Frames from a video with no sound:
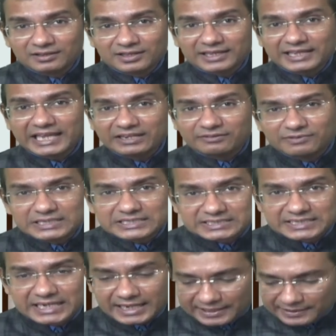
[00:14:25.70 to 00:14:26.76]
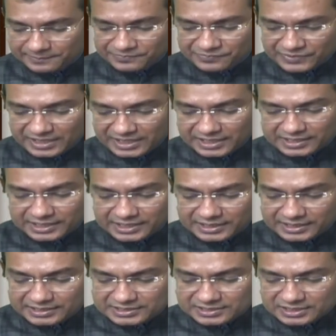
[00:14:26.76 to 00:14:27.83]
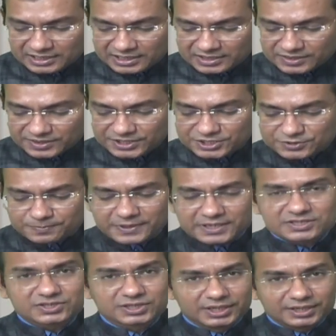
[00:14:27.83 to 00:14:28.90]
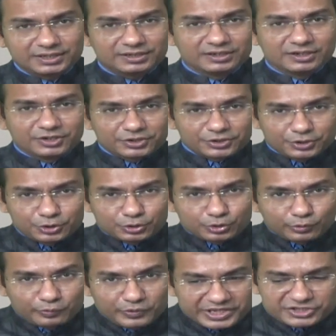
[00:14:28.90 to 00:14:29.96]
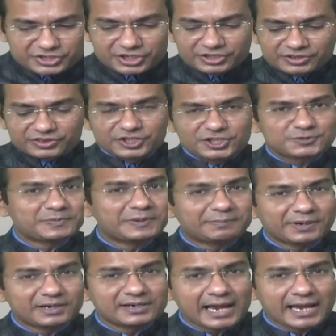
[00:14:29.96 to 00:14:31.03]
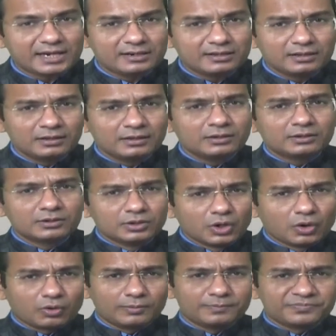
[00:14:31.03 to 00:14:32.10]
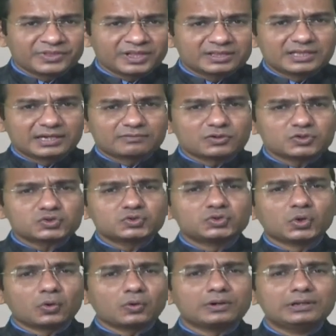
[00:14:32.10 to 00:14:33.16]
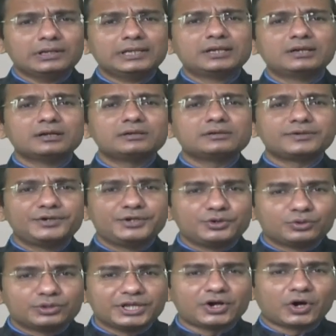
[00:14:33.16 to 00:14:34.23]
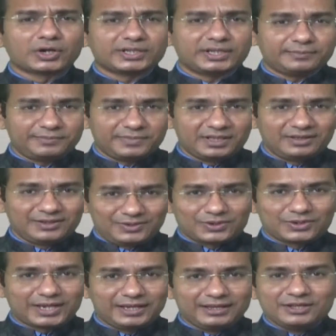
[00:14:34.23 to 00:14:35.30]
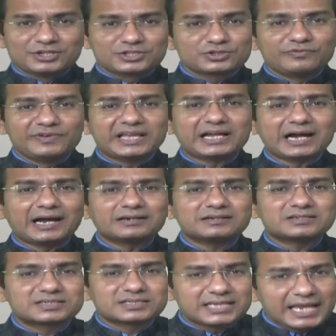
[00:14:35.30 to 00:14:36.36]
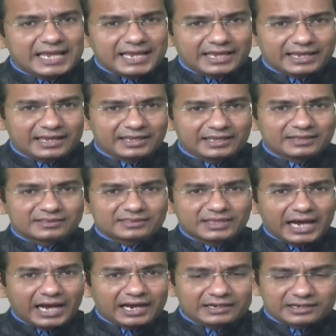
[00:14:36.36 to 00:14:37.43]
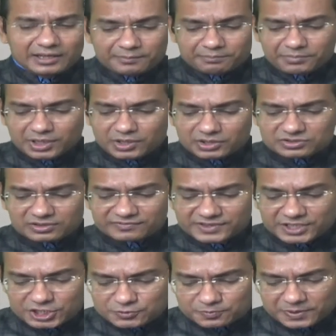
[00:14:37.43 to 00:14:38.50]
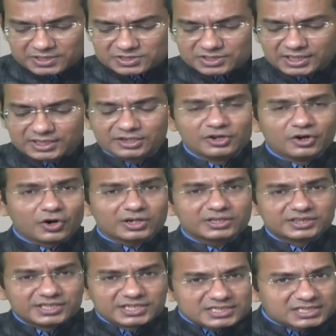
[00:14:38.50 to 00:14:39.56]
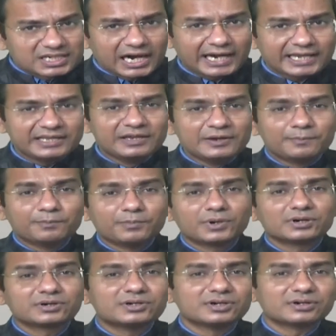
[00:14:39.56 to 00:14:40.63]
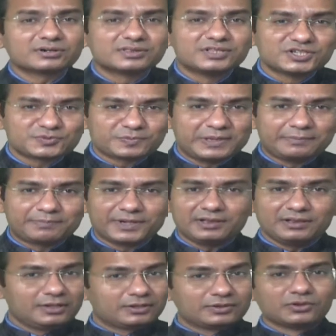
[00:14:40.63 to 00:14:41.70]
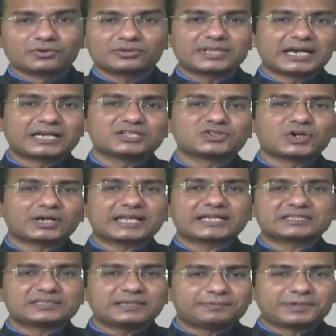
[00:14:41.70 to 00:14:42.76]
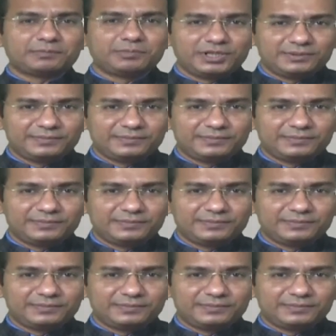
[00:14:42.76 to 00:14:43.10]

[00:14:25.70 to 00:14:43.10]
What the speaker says: Can we say it is this person due to which these people died? No, there was no legal duty on him. Okay, so we can't say that because of this person or this guy murdered these people. No, that is not acceptable.